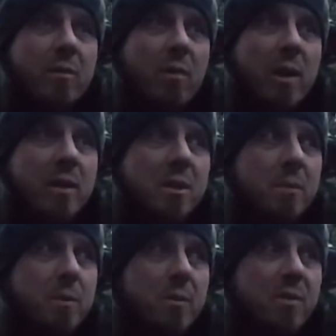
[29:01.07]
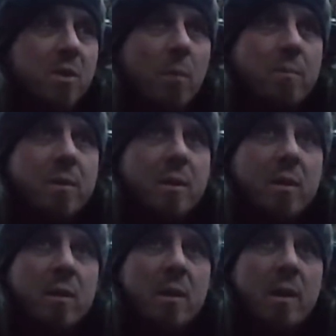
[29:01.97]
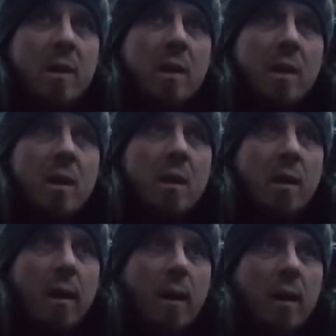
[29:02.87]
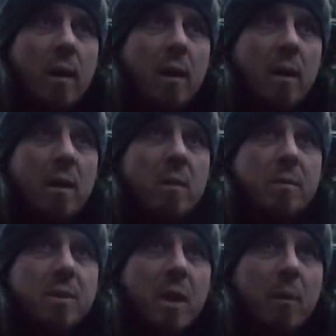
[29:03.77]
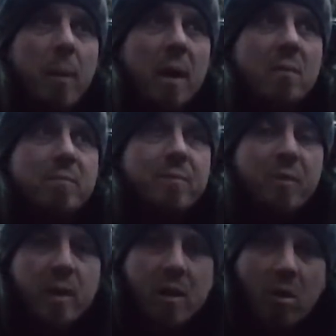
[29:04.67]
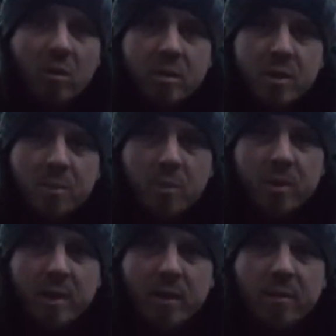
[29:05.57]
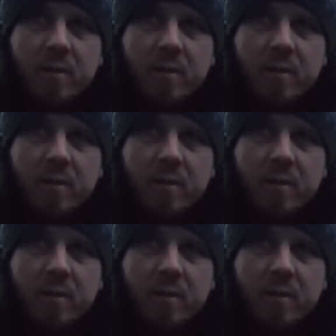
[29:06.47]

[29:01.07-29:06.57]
The rain seemed to have stopped say about 3 o'clock this morning.